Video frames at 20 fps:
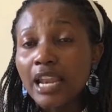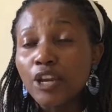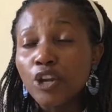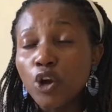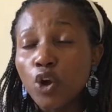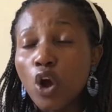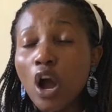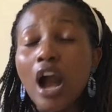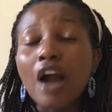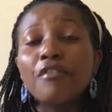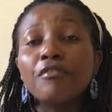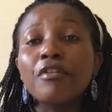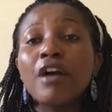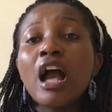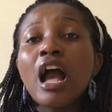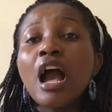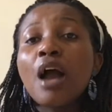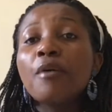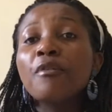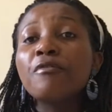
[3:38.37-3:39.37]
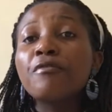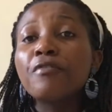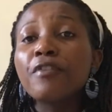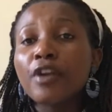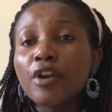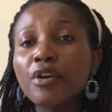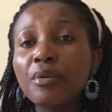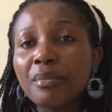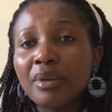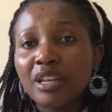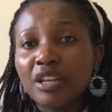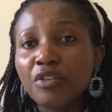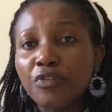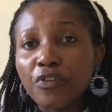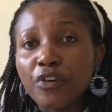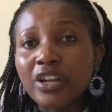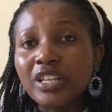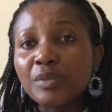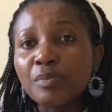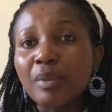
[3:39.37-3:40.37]
have very many
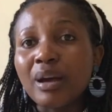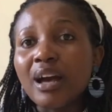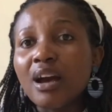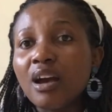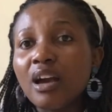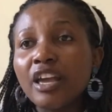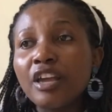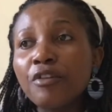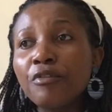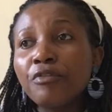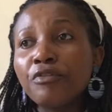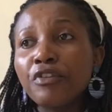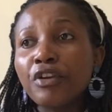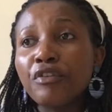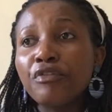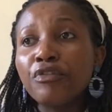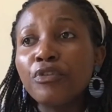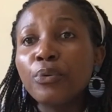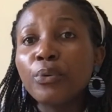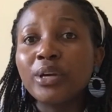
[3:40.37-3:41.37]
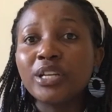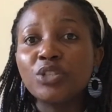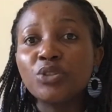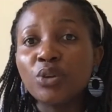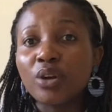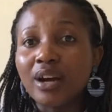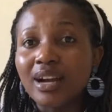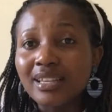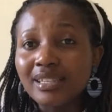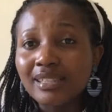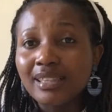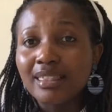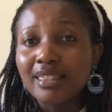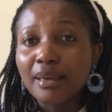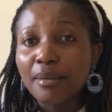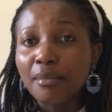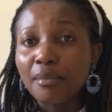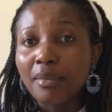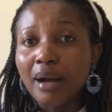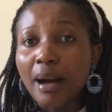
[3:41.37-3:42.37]
friends, but if you were to ask
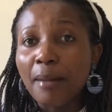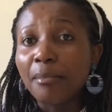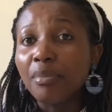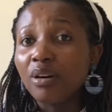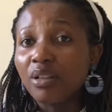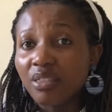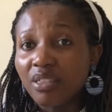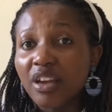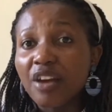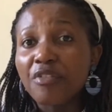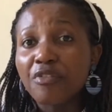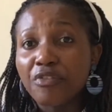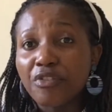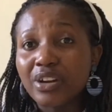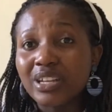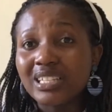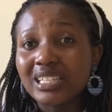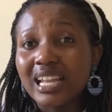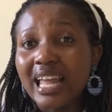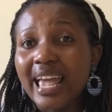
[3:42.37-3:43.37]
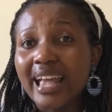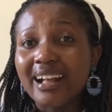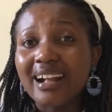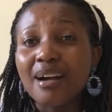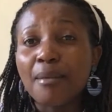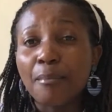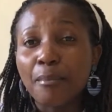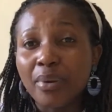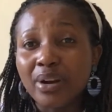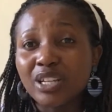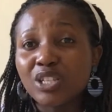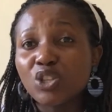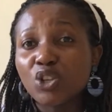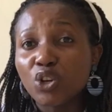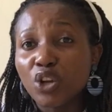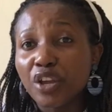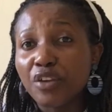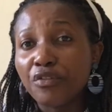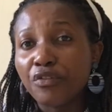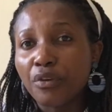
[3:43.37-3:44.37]
them about their friends, like personal
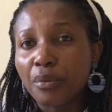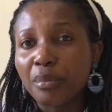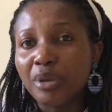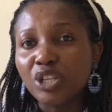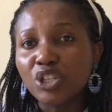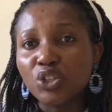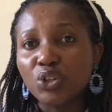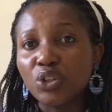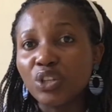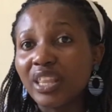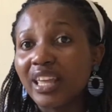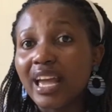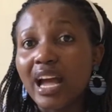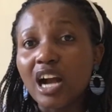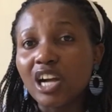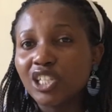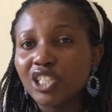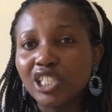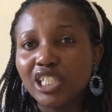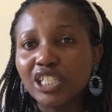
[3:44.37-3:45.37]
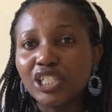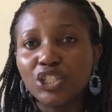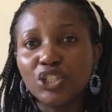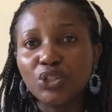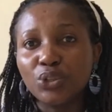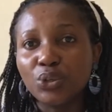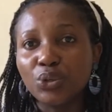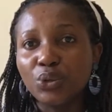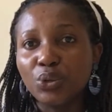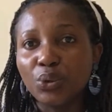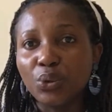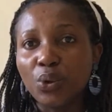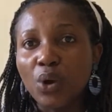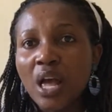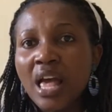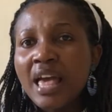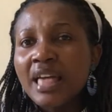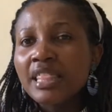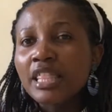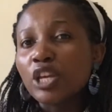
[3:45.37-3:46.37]
information, they actually don't know.
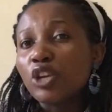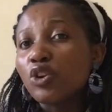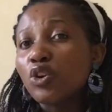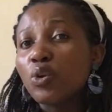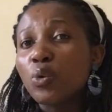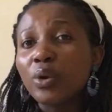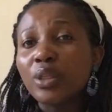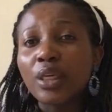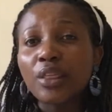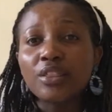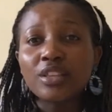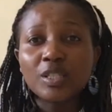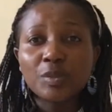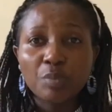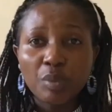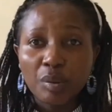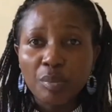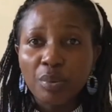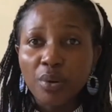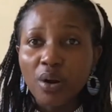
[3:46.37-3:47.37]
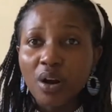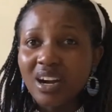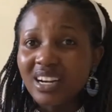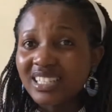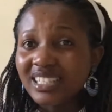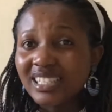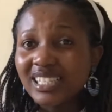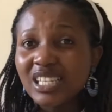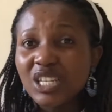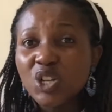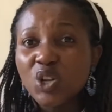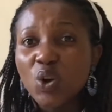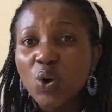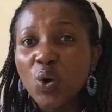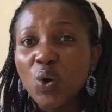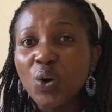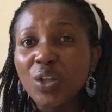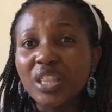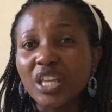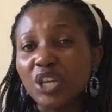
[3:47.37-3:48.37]
They don't know whether these people are single,
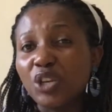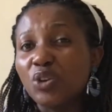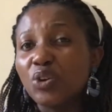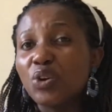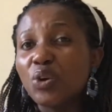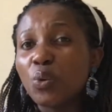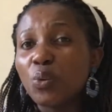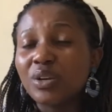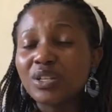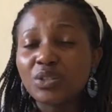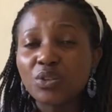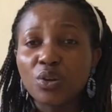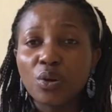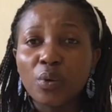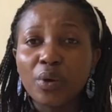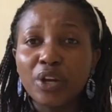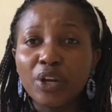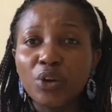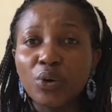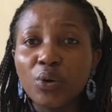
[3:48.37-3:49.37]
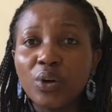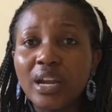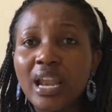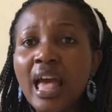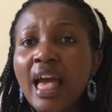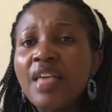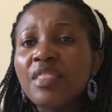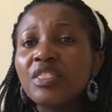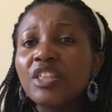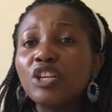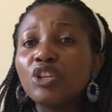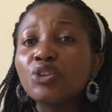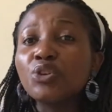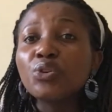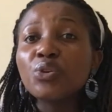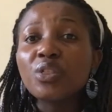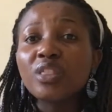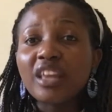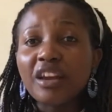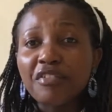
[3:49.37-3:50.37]
they don't know what's going on, they don't know
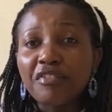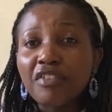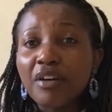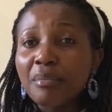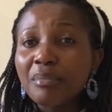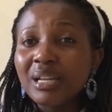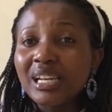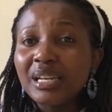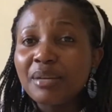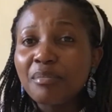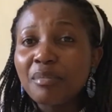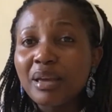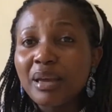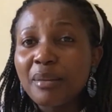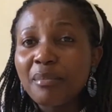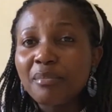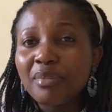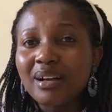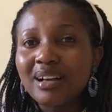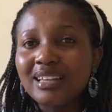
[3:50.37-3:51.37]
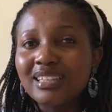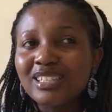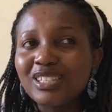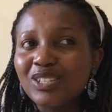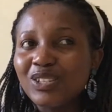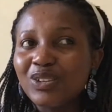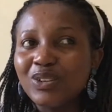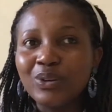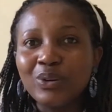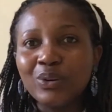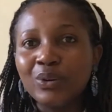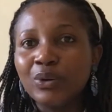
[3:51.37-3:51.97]
their family members. No.